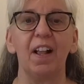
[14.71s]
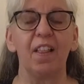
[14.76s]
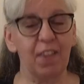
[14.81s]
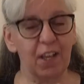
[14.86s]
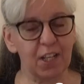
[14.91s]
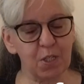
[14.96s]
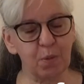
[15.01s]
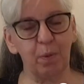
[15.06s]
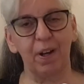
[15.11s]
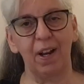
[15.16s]

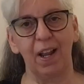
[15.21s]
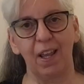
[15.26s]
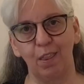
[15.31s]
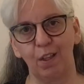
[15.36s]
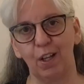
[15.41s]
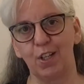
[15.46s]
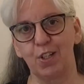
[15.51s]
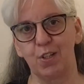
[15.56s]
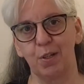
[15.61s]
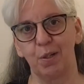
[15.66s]
That's what I
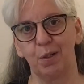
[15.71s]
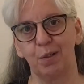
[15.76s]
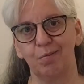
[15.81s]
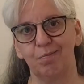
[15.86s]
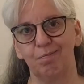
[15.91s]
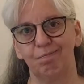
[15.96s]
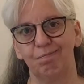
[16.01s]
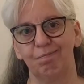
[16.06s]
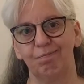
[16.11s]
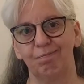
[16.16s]
thought too.
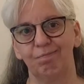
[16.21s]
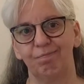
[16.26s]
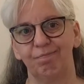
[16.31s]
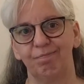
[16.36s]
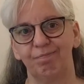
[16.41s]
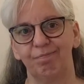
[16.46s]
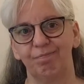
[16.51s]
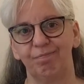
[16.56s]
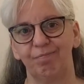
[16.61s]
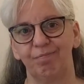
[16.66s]

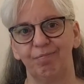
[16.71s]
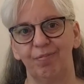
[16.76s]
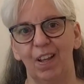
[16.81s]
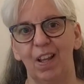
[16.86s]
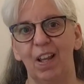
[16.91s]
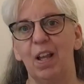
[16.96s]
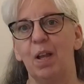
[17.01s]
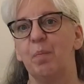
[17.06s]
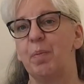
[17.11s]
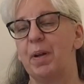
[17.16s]

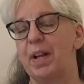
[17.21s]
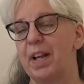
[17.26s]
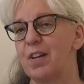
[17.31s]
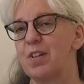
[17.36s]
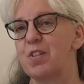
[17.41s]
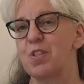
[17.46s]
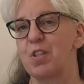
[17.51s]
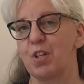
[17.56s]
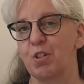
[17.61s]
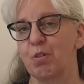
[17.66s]
But
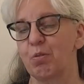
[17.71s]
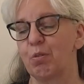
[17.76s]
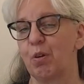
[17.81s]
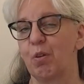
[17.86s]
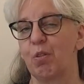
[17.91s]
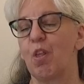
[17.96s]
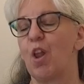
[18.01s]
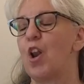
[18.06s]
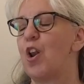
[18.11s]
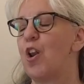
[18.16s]
here's the
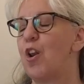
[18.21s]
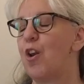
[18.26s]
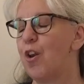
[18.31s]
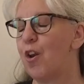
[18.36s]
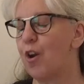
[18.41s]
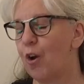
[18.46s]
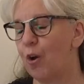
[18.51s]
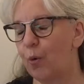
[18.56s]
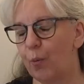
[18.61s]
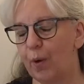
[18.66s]
truth,
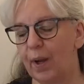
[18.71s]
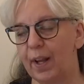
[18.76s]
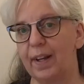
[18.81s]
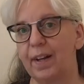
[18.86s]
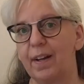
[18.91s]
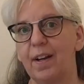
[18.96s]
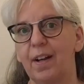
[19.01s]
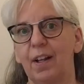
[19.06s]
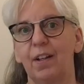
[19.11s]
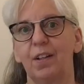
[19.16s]
no one
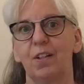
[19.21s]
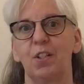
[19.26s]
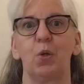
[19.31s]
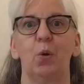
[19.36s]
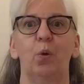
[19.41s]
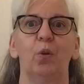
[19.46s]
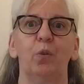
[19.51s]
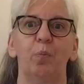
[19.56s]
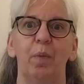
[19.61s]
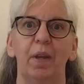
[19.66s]

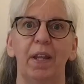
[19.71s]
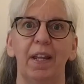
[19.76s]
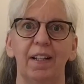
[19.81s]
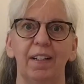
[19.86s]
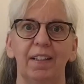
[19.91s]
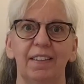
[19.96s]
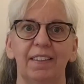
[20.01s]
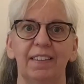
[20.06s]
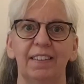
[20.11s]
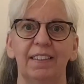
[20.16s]
told me.
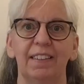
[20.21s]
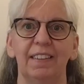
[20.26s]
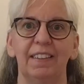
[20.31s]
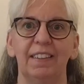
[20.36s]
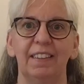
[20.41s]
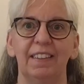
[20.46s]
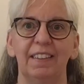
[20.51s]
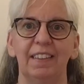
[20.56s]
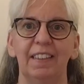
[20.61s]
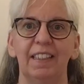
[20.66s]

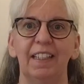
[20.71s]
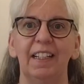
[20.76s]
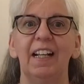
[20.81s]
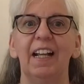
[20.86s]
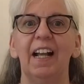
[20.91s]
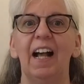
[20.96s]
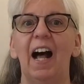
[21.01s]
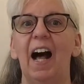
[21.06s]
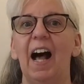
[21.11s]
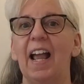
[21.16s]

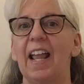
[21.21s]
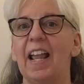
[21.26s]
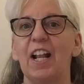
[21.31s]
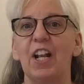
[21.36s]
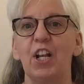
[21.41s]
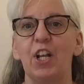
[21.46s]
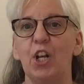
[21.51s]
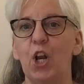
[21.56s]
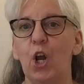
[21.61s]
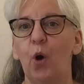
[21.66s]
I
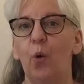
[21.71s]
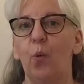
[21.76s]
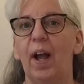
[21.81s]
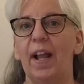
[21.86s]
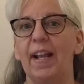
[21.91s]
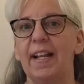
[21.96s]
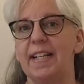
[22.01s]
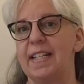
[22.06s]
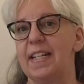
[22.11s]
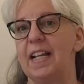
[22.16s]
had no
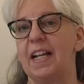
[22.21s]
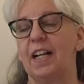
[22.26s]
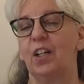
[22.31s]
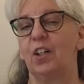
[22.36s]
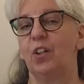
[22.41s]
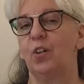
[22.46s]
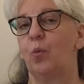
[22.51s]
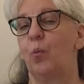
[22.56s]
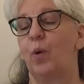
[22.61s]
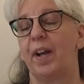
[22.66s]
idea
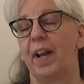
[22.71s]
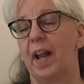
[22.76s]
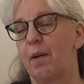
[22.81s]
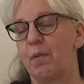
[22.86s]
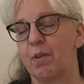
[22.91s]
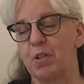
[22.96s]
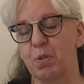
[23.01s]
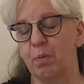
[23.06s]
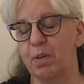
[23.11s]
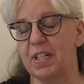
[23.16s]
what I
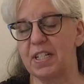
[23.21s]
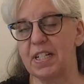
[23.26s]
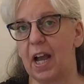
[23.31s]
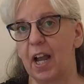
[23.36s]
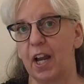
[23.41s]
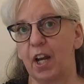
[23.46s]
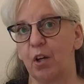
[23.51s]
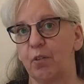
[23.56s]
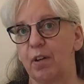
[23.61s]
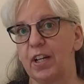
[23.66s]
was
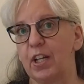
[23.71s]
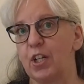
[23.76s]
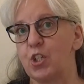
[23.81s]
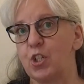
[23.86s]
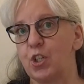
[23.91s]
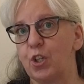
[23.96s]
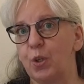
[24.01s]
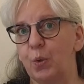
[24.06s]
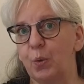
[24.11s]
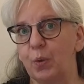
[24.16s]
retiring
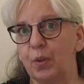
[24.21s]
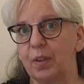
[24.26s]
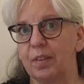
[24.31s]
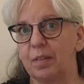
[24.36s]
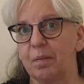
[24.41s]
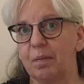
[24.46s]
to.